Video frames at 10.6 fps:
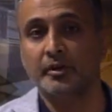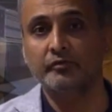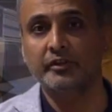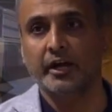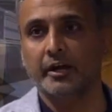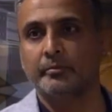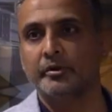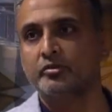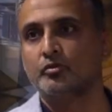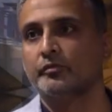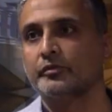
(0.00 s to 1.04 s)
of the hybrid
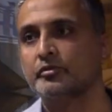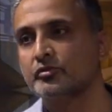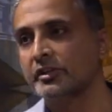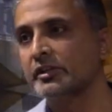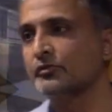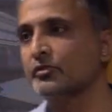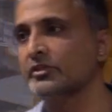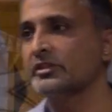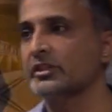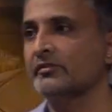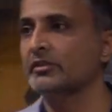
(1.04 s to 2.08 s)
storefront, so Salesforce
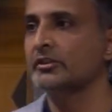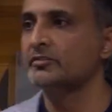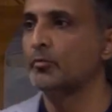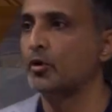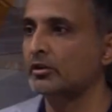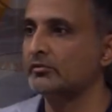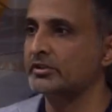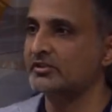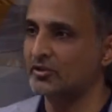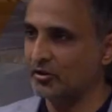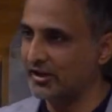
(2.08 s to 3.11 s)
has given this model which
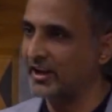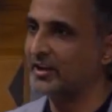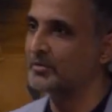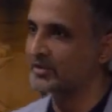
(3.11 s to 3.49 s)
is called hybrid